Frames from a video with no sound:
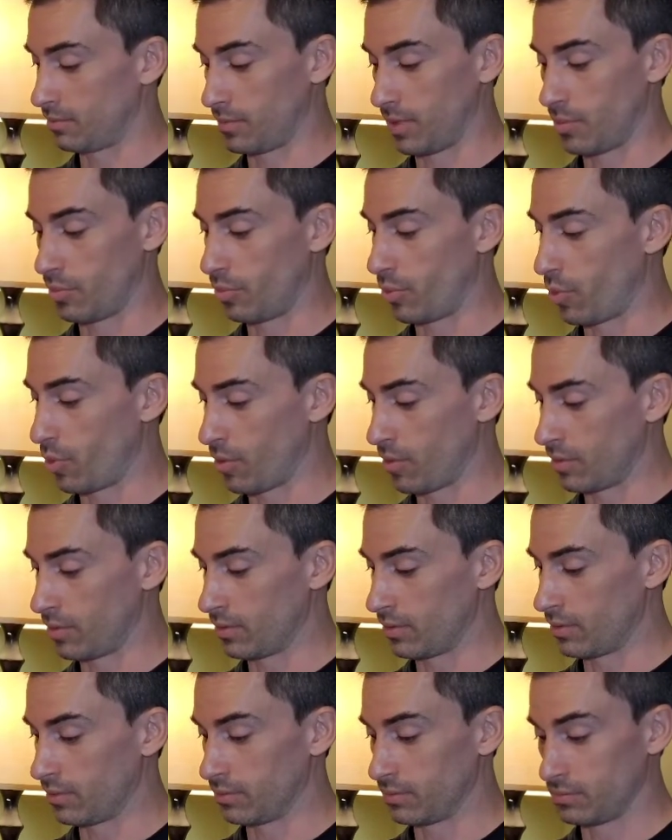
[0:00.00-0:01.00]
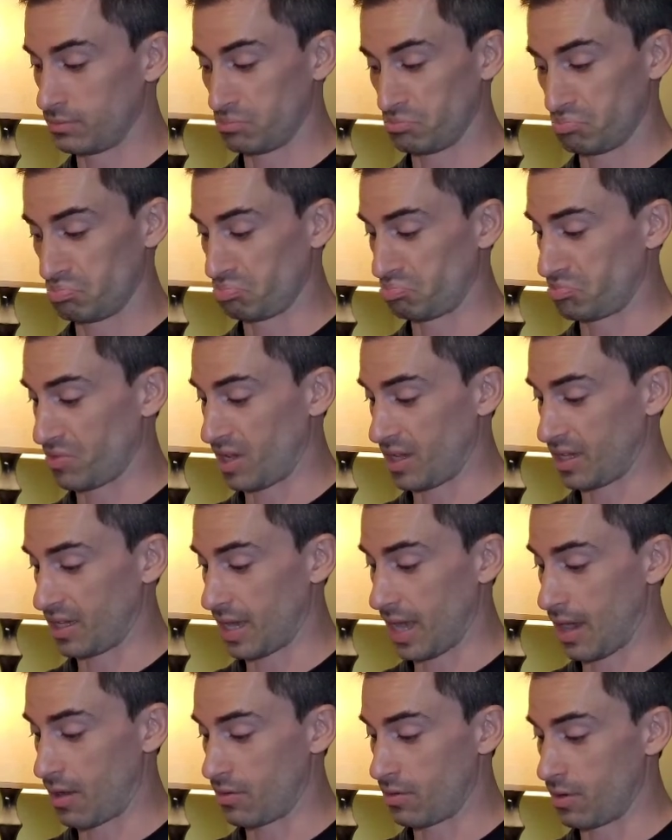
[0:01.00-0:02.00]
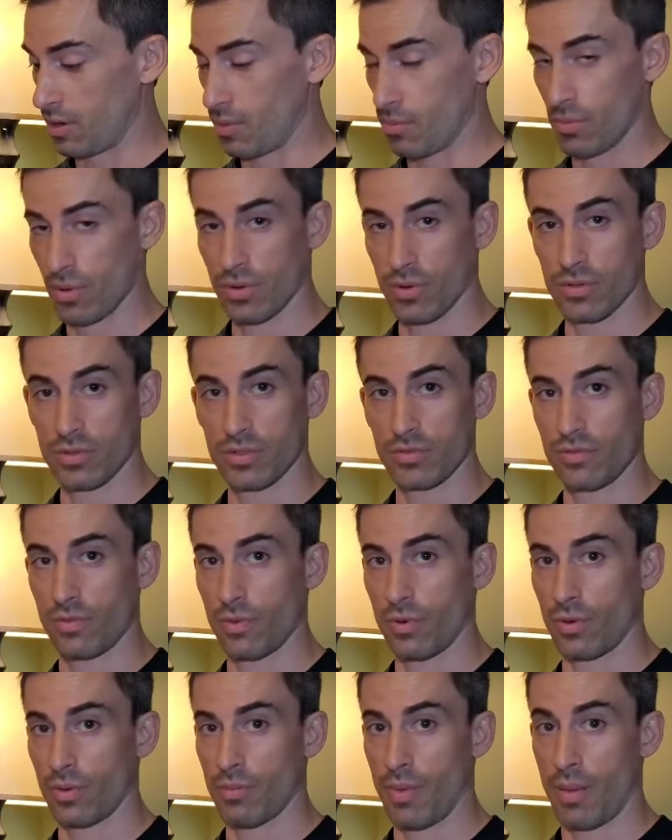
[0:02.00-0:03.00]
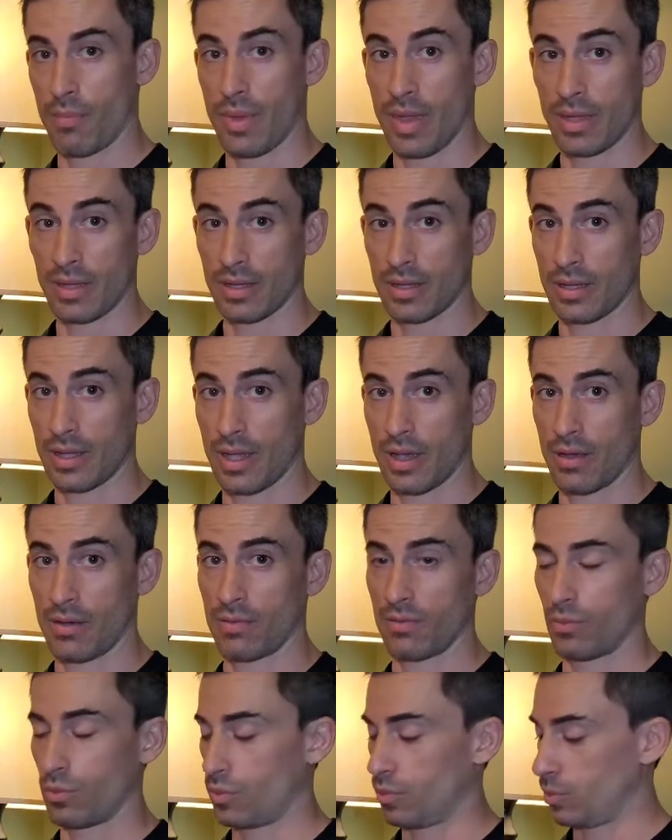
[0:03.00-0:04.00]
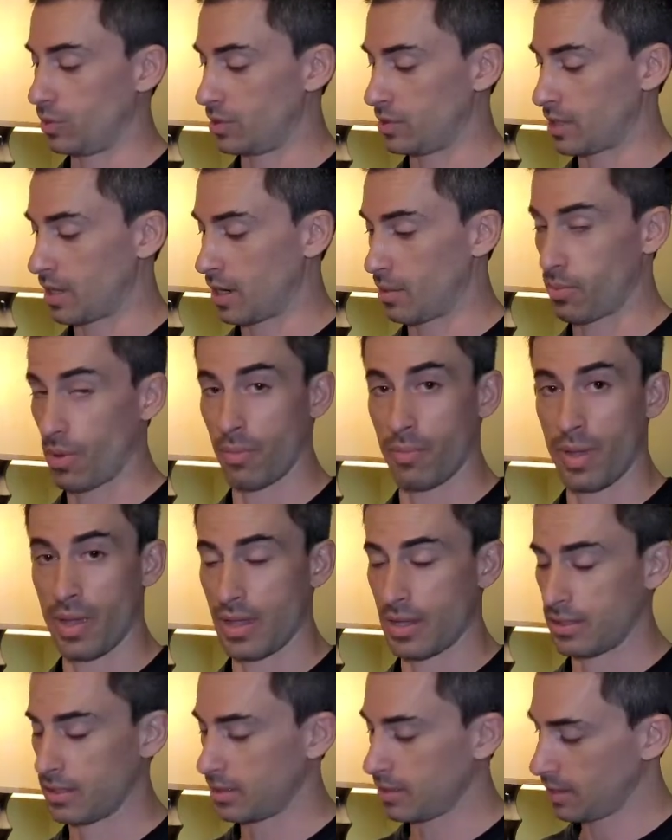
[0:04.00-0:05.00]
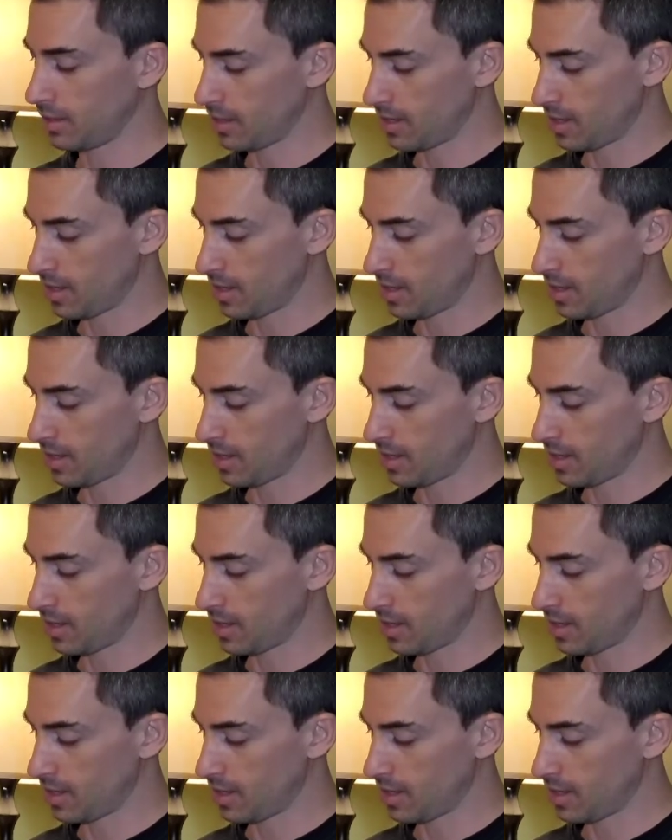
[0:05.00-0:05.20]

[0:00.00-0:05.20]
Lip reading: important account numbers for my bank account when we set up our page.